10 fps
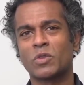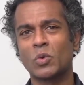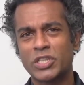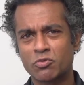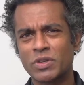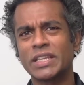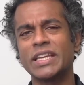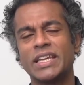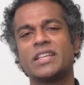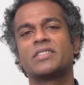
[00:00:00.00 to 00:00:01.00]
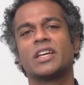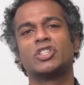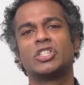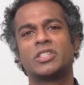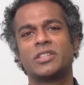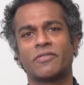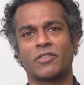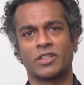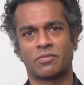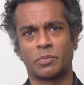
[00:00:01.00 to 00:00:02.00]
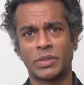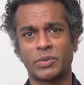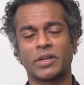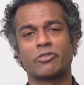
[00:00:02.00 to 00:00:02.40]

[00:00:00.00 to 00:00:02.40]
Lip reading: which really is a difference between